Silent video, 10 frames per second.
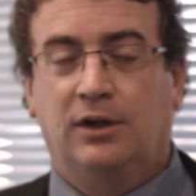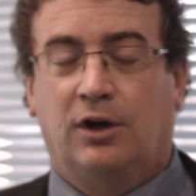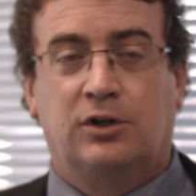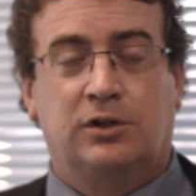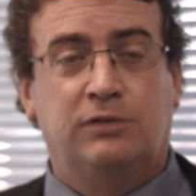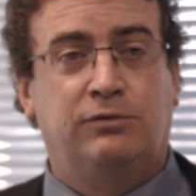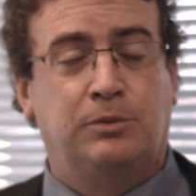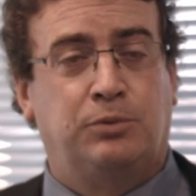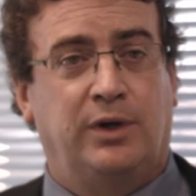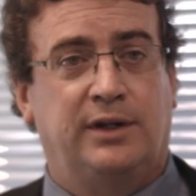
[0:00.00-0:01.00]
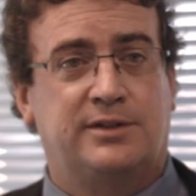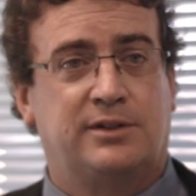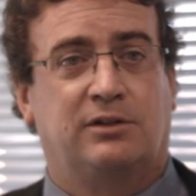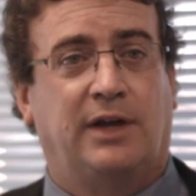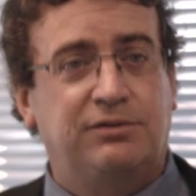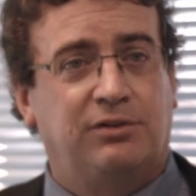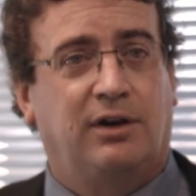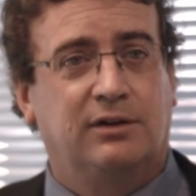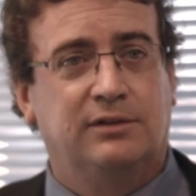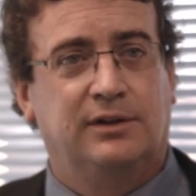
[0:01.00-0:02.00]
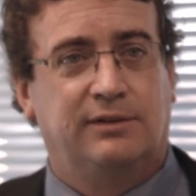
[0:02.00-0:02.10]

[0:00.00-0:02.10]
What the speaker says: Our current viewpoint is they're lifelong.